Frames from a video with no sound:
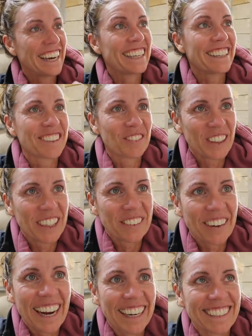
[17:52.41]
I look pretty
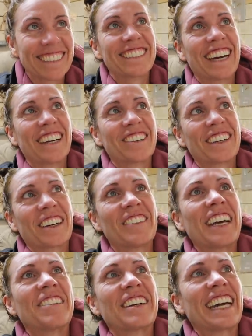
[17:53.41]
ragged and tired when I'm
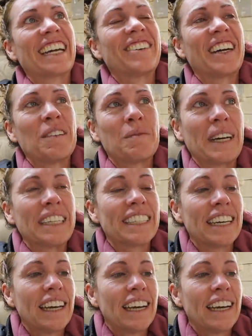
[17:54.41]
lambing anyway, but